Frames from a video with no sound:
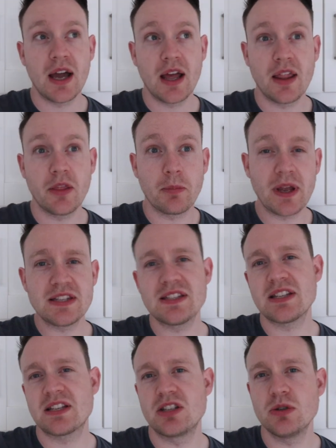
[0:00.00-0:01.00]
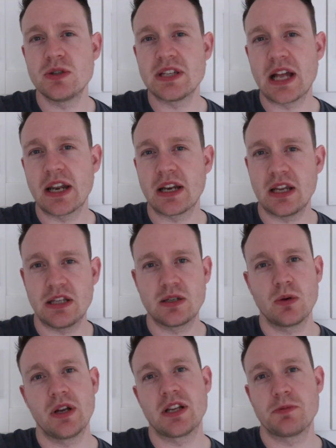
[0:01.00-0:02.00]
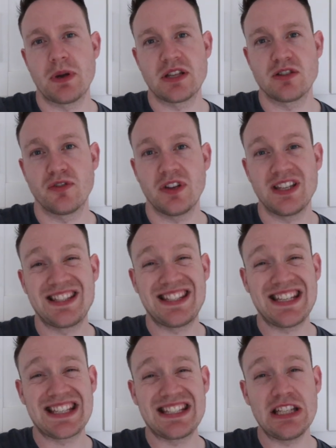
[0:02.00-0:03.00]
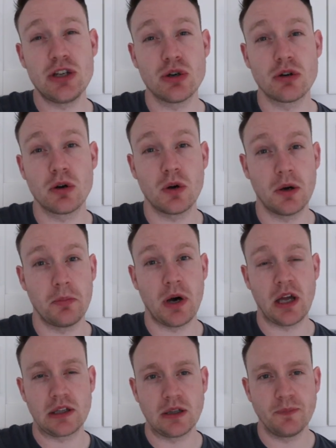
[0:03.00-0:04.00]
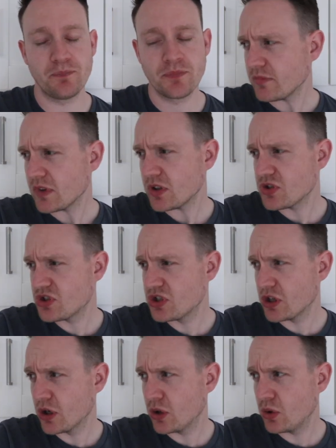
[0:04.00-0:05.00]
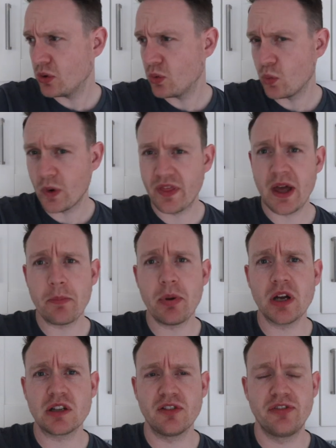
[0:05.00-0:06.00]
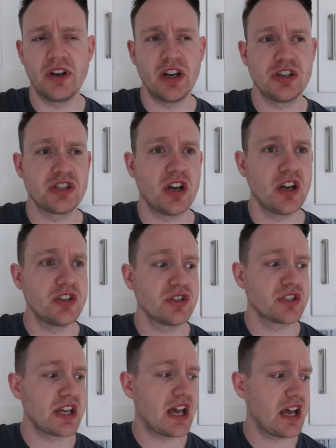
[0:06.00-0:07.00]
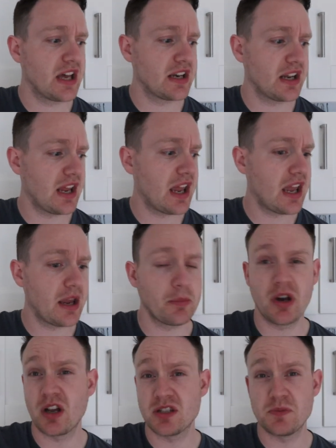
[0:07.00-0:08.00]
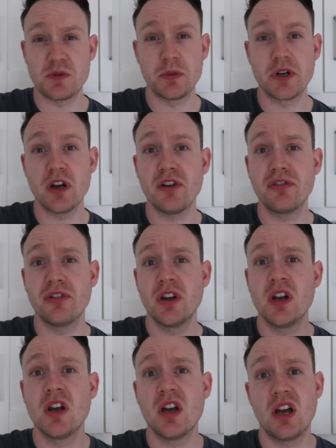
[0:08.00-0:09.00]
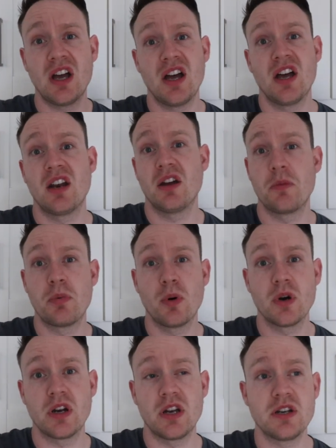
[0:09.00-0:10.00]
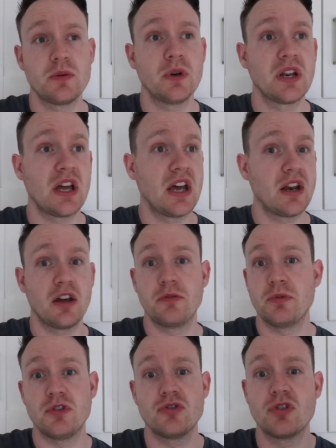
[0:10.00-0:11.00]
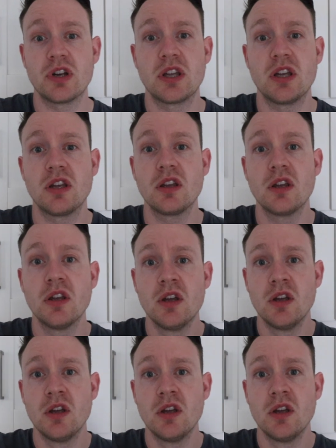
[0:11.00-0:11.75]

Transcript: And the places that do sell it, it's quite expensive. It's 60 euro a bottle. So when that bottle finished, I just had, I got some Smirnoff and I poured it into it, and I've been drinking